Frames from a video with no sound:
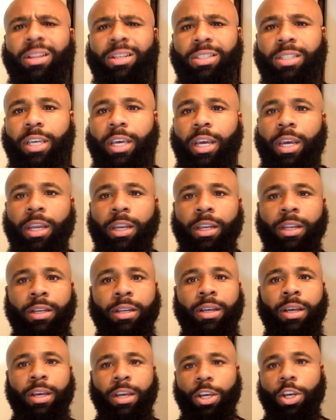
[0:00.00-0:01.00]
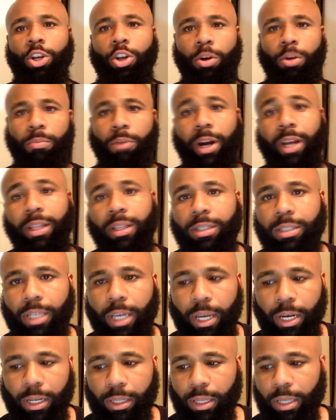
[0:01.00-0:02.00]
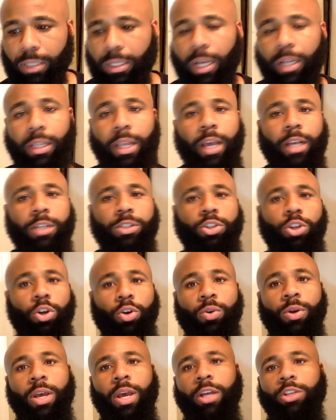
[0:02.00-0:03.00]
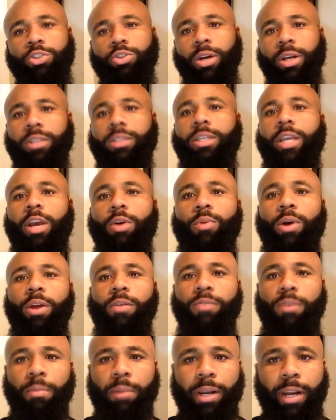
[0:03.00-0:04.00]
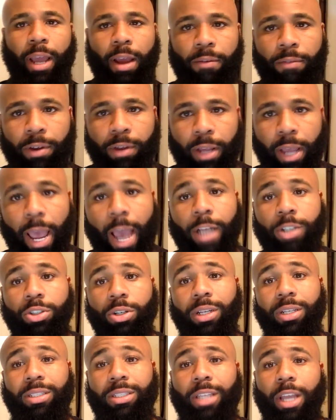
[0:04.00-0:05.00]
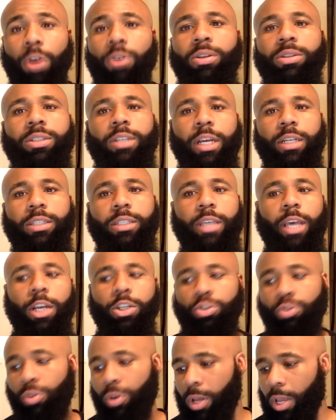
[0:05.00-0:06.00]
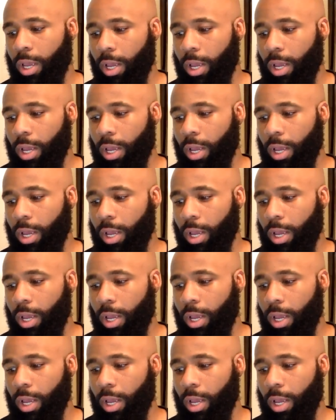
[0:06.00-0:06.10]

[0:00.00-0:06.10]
the skin and, you know, breaking the skin and things like that. So try to stay away from it and actually stay on a set schedule.